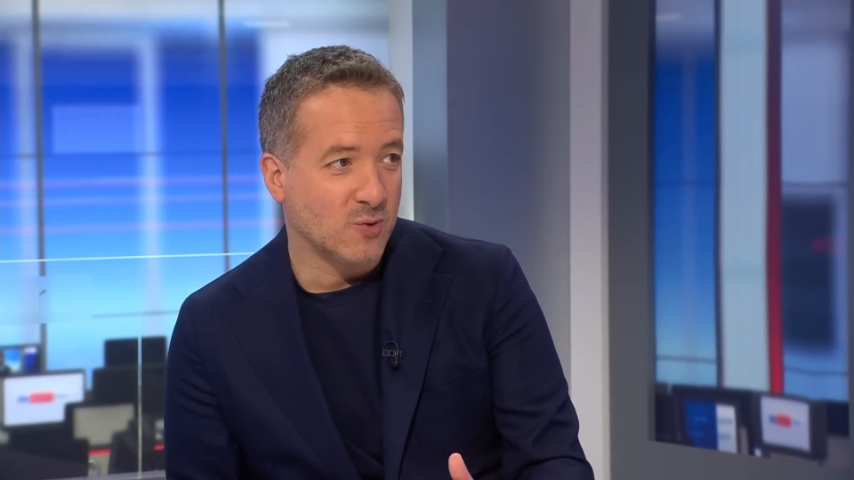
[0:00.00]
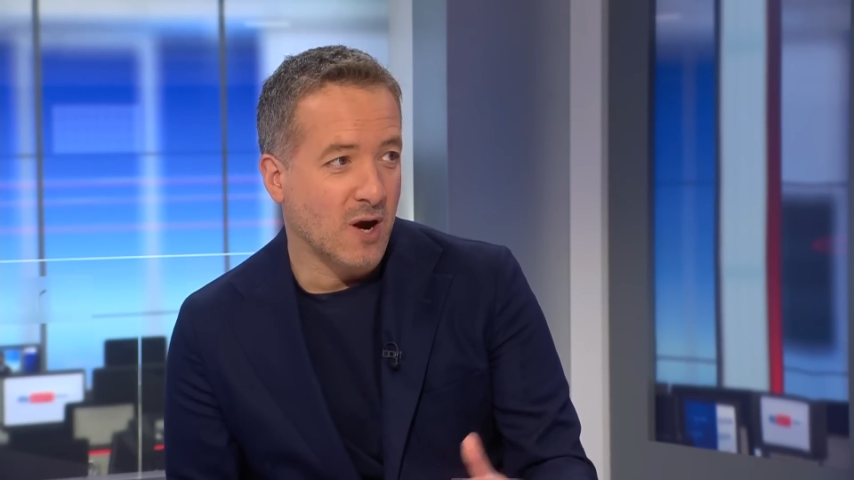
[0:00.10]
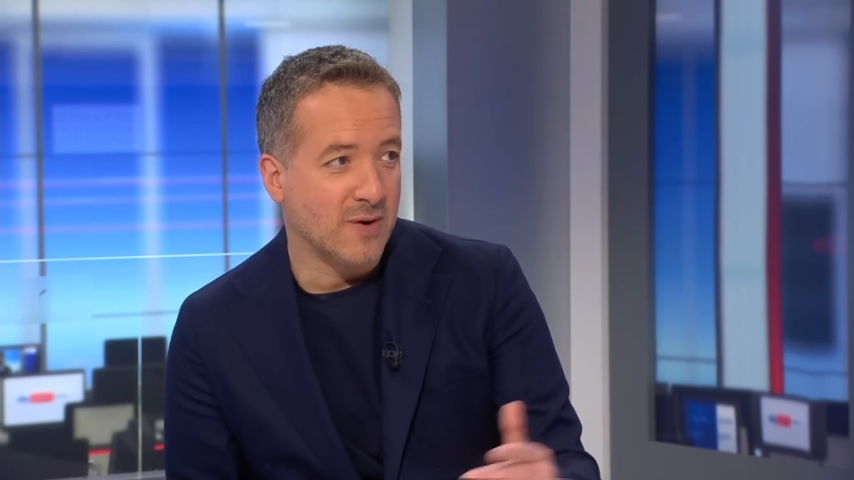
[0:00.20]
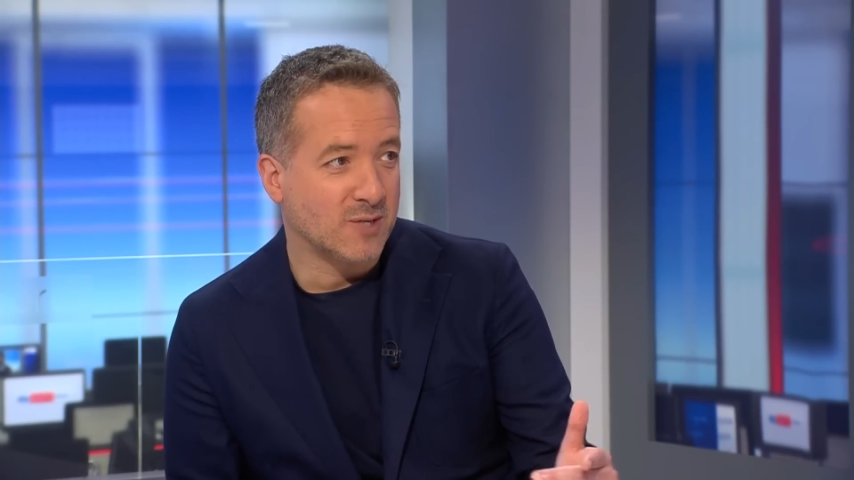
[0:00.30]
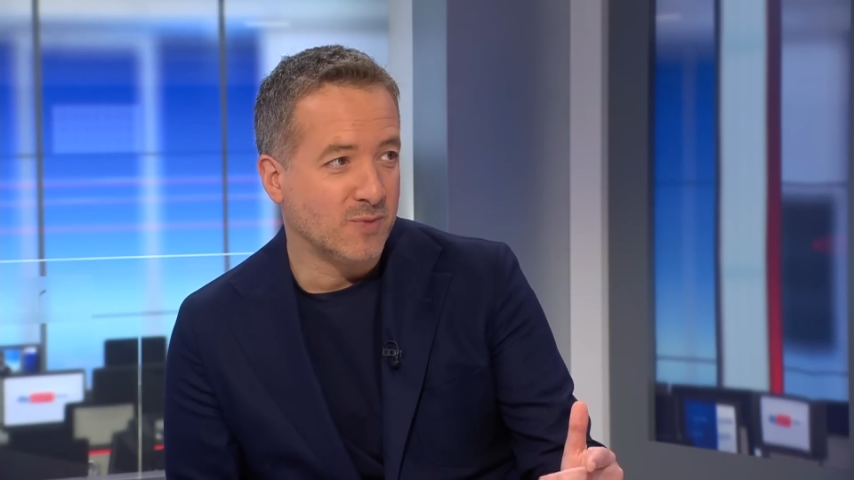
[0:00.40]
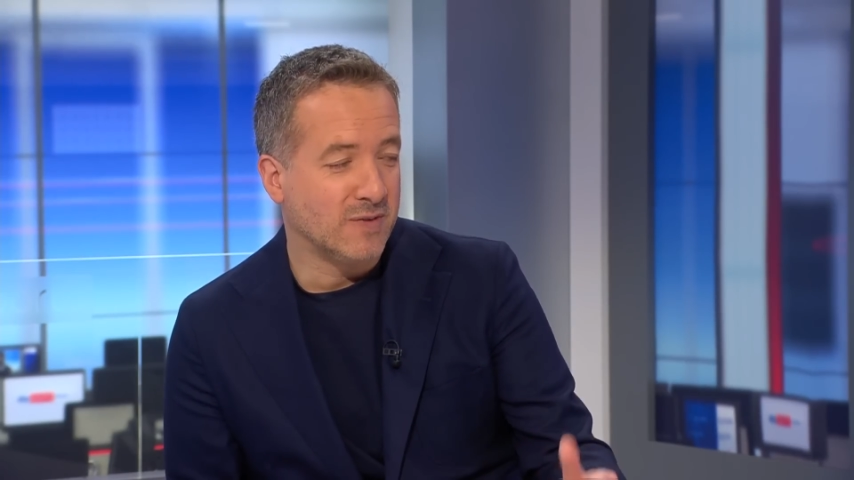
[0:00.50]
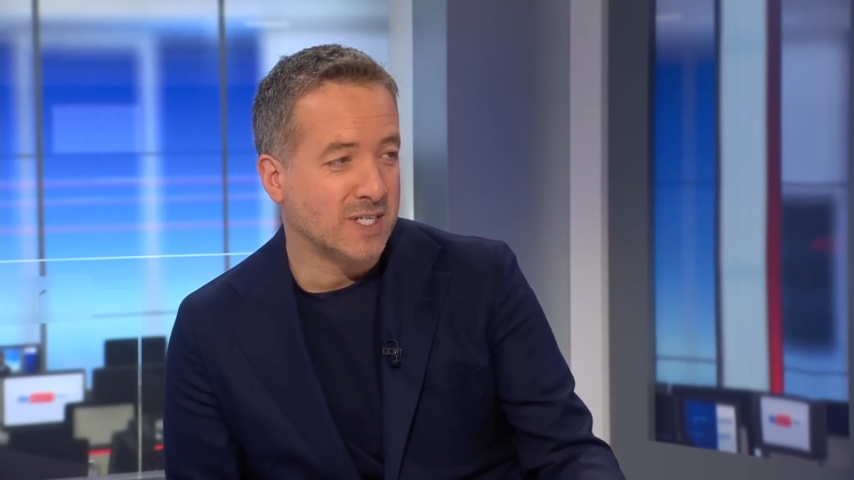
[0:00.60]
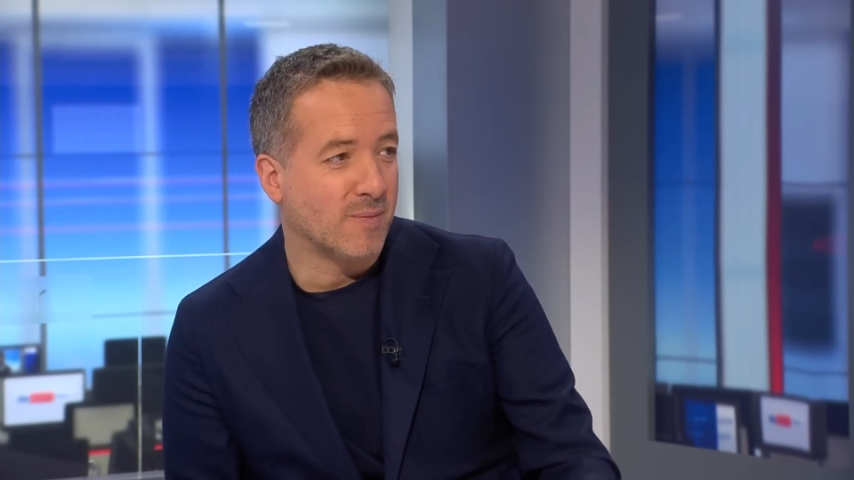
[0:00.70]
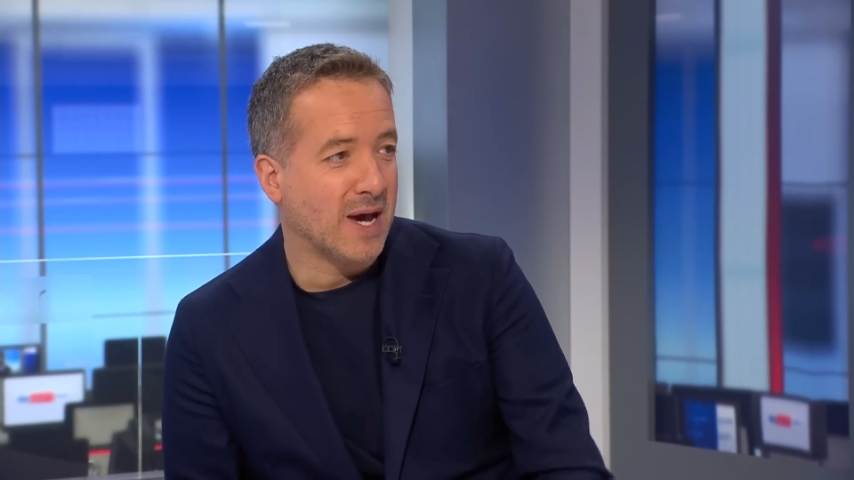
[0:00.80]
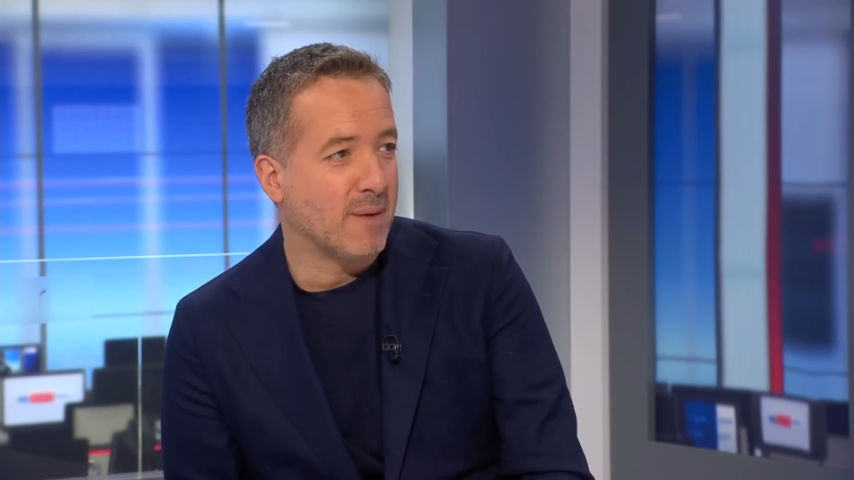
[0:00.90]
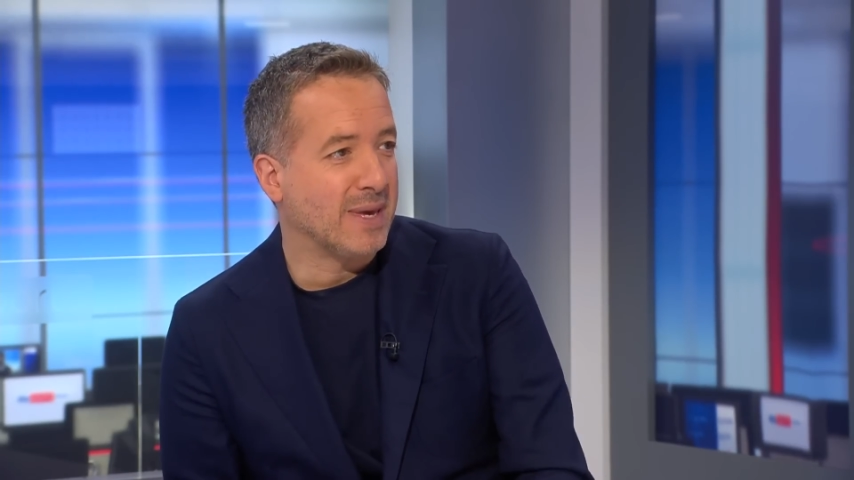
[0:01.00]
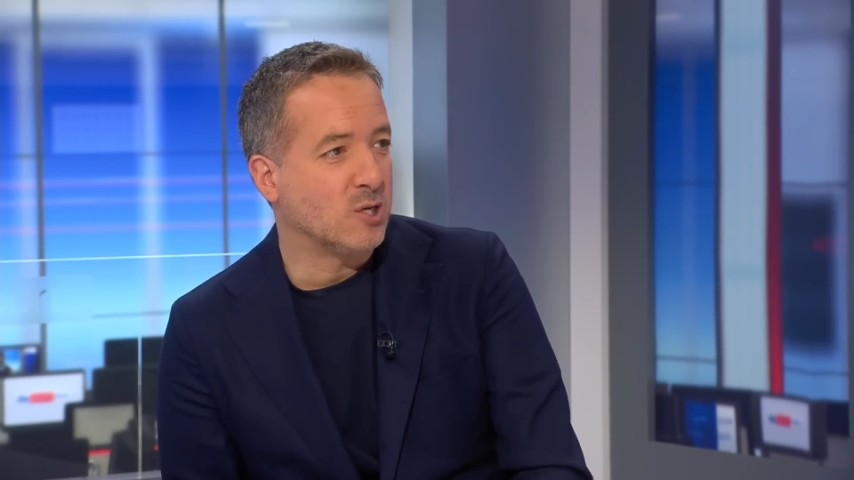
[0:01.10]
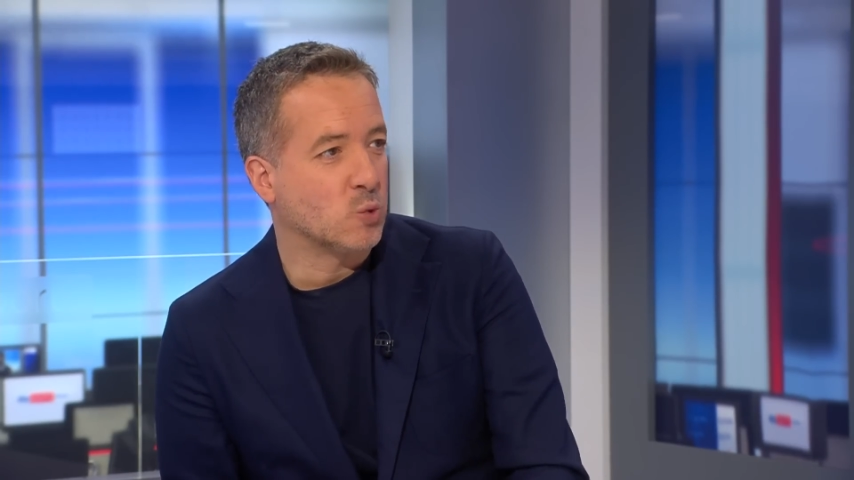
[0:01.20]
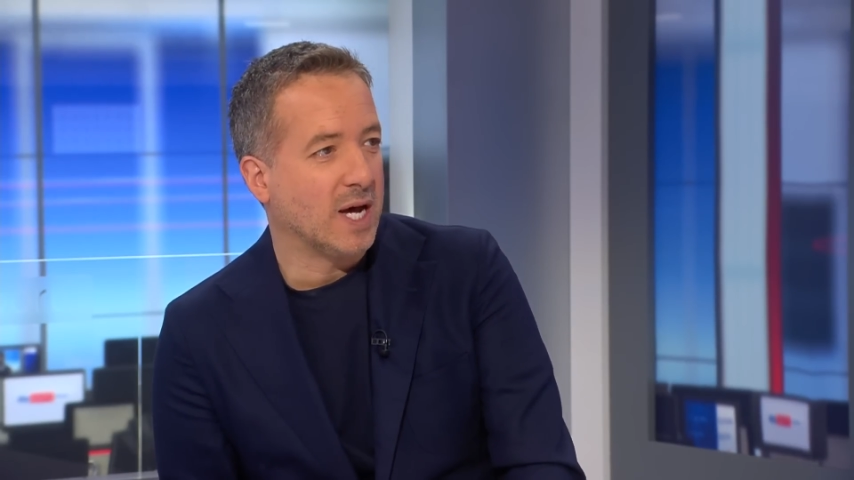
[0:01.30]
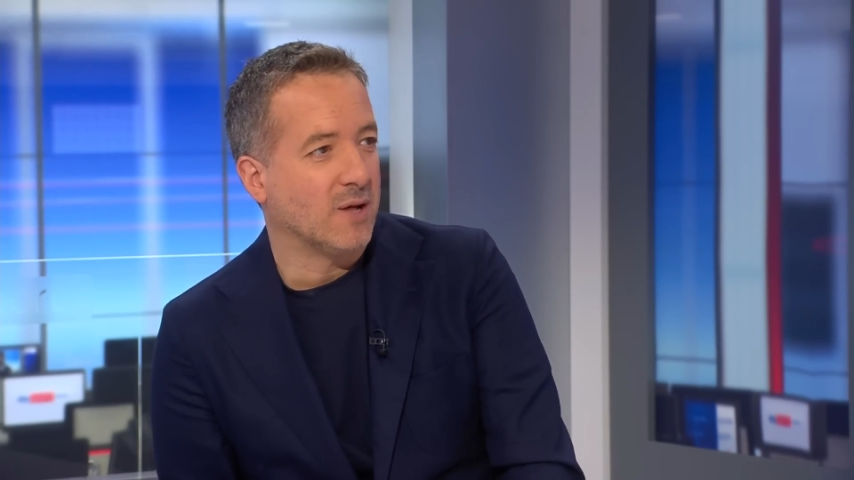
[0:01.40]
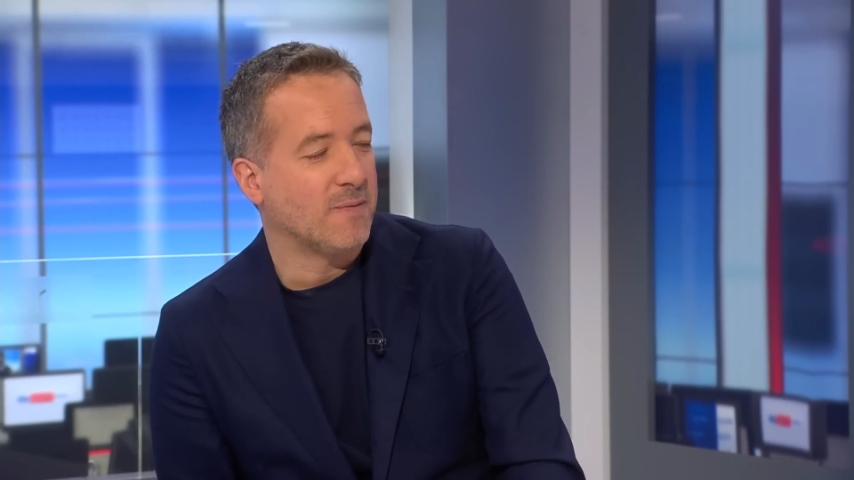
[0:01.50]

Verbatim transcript: Suarez moving to Miami as wow. well.